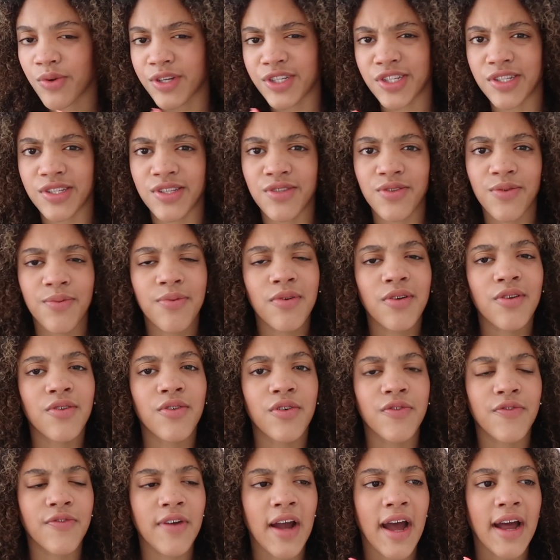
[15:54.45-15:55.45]
which is super
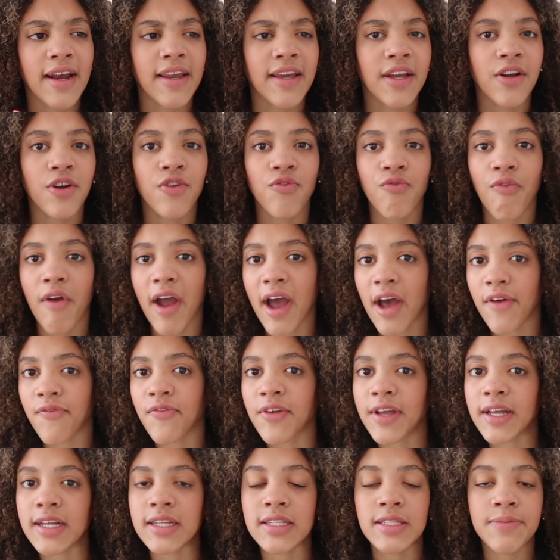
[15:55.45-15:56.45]
cool for adding
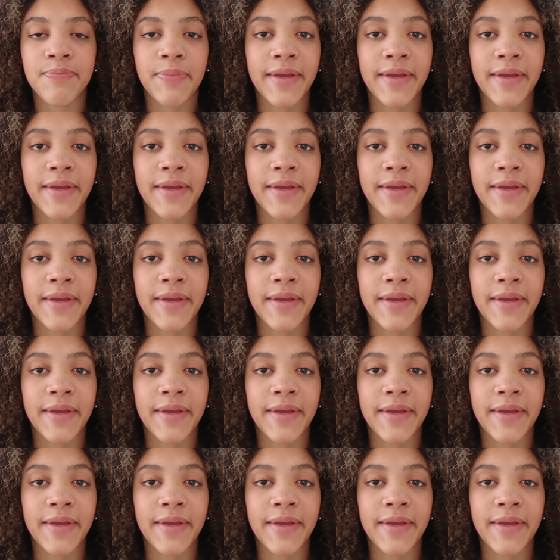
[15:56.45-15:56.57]
graphics,